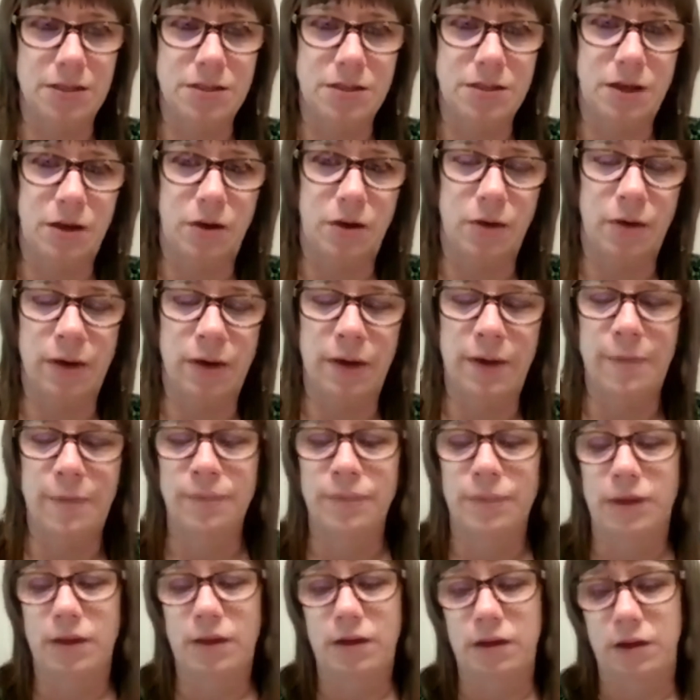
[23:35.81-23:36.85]
So
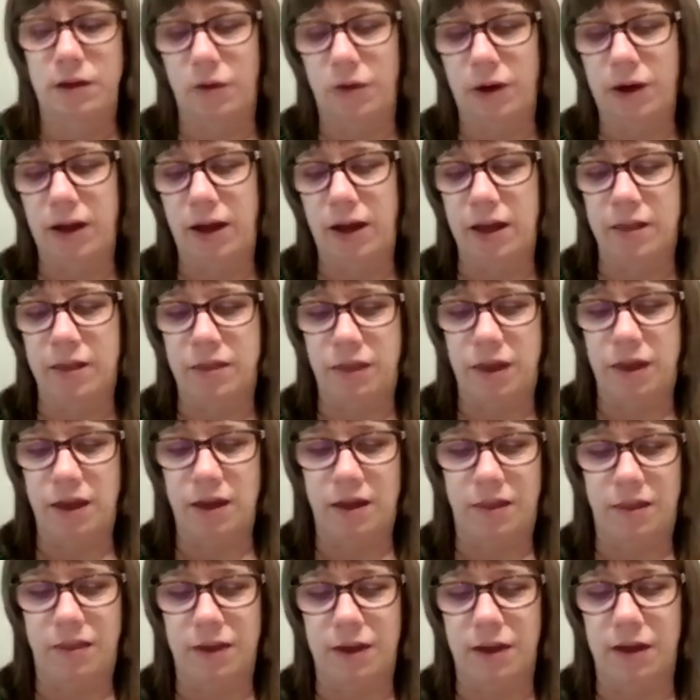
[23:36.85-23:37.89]
I
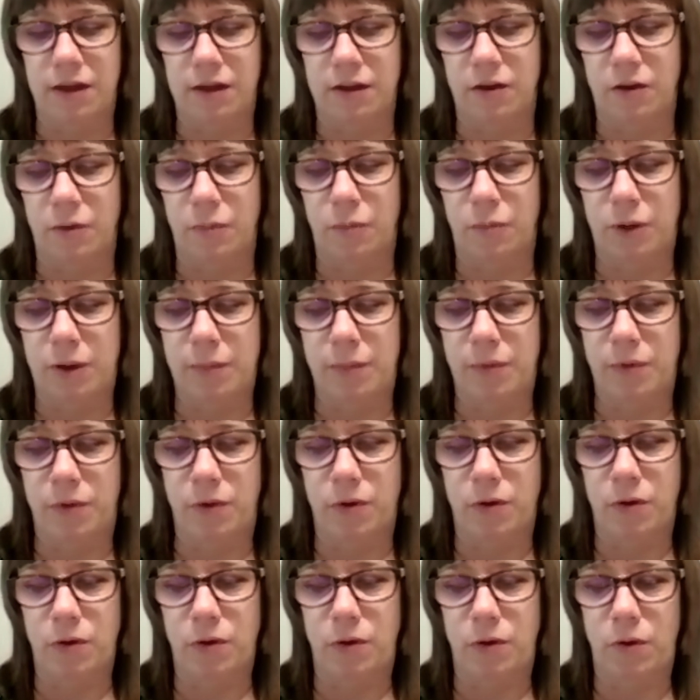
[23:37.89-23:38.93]
think that people
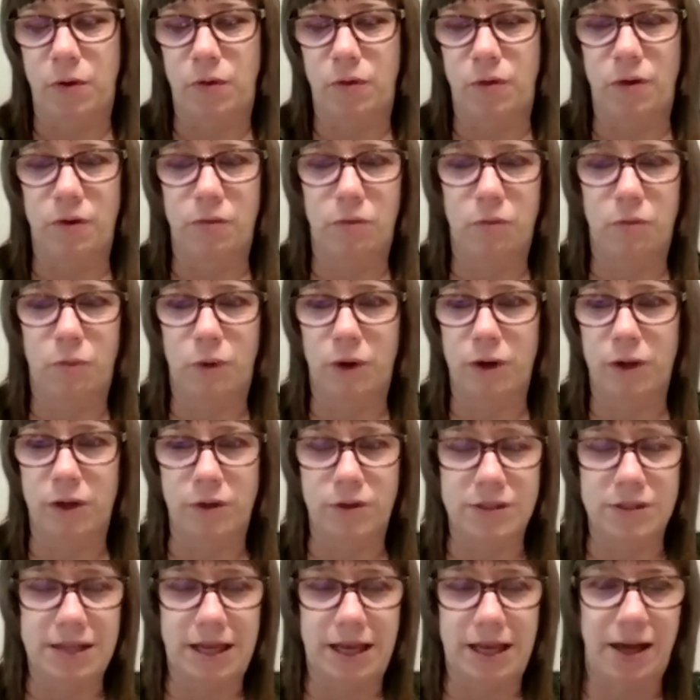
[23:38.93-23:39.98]
who want to
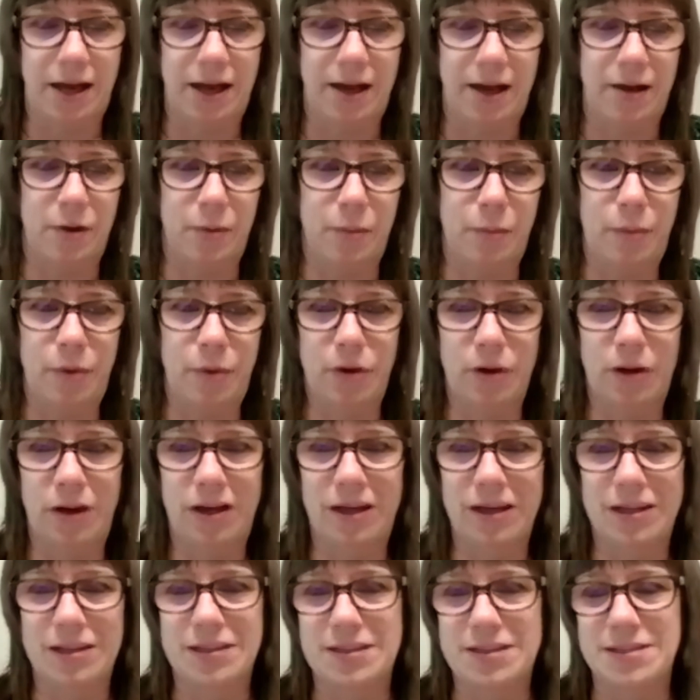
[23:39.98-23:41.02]
use AI in a
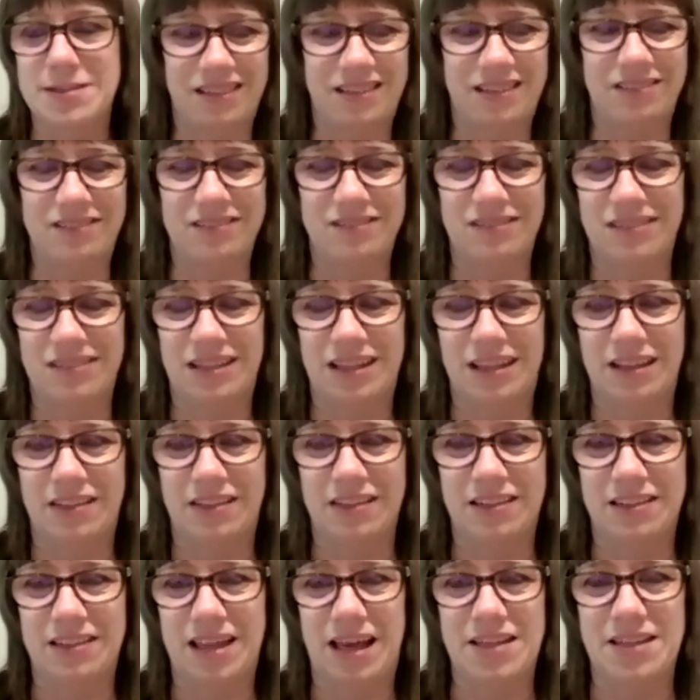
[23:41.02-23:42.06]
book, I don't think
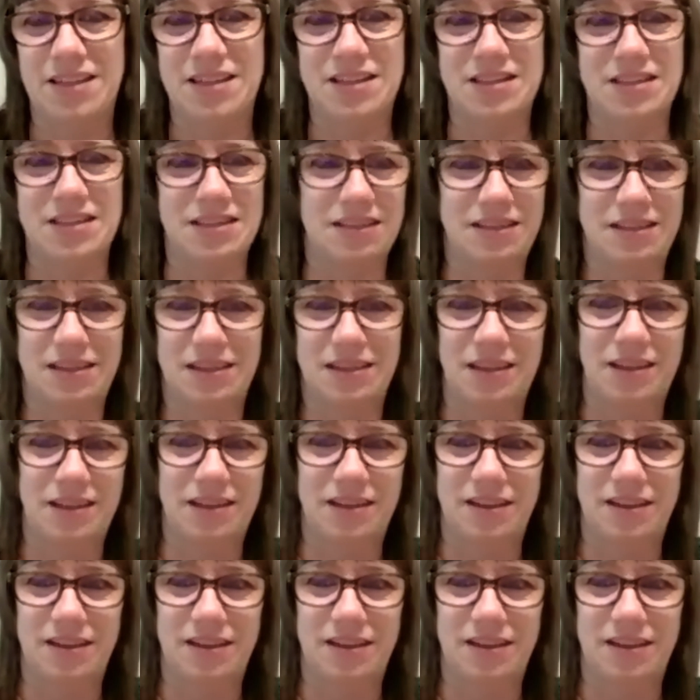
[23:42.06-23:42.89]
that that's